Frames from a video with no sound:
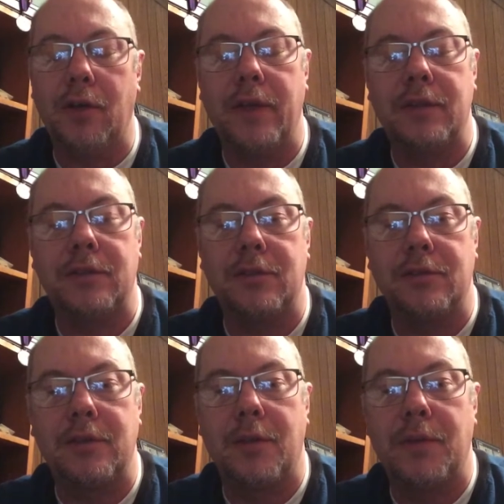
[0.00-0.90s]
That's
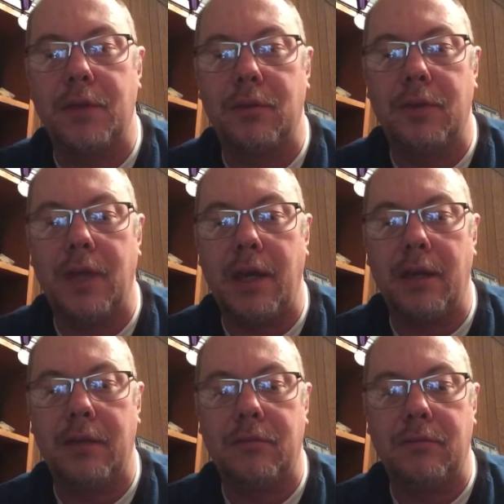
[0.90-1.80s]
just something
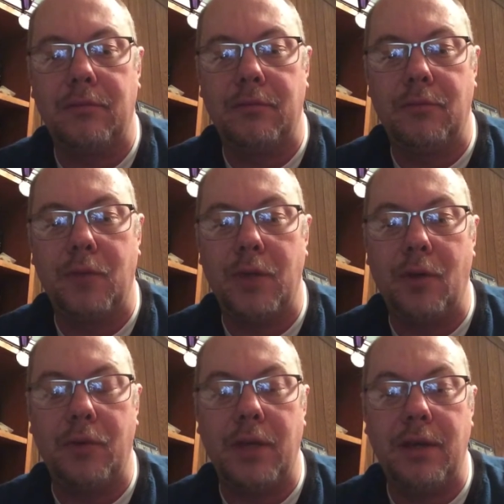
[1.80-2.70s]
that we
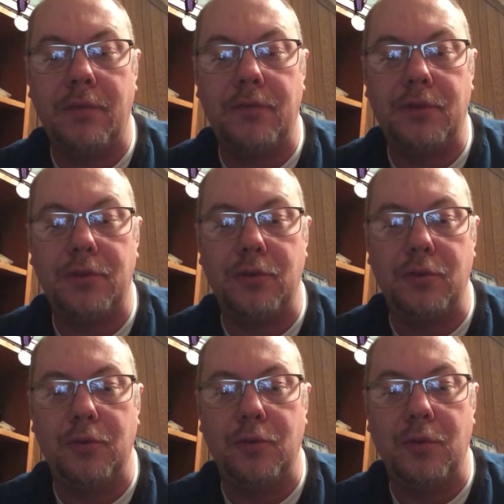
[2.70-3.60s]
don't give
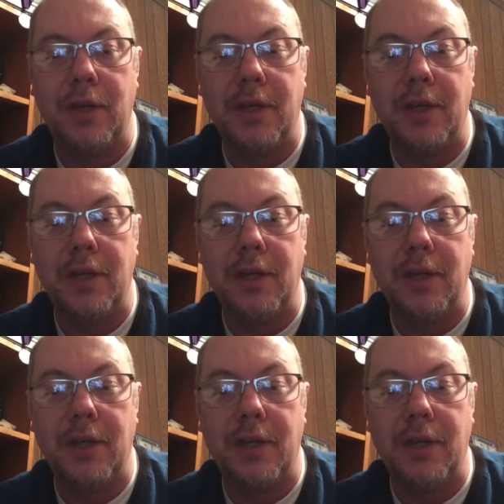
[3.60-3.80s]
to